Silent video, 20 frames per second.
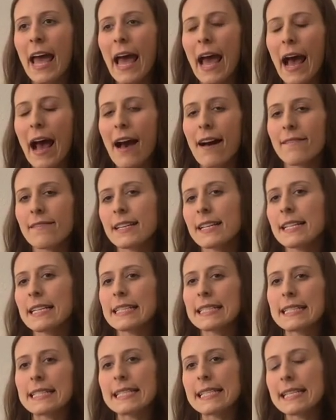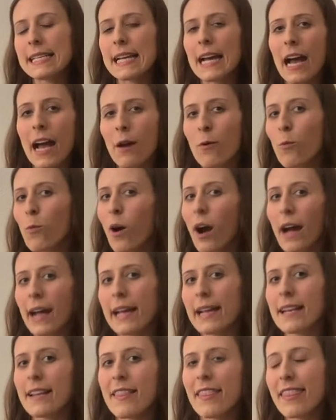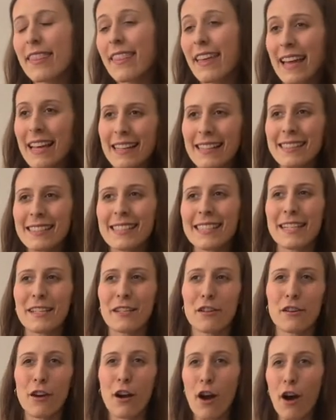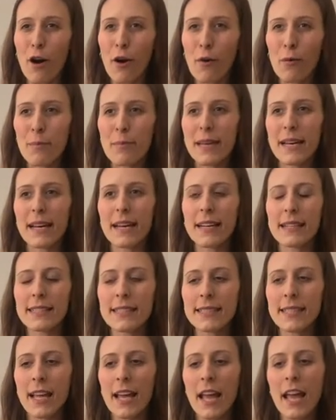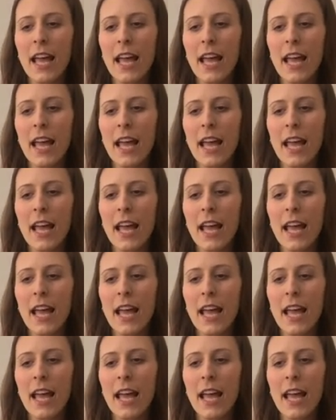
having D I Y things in your home, because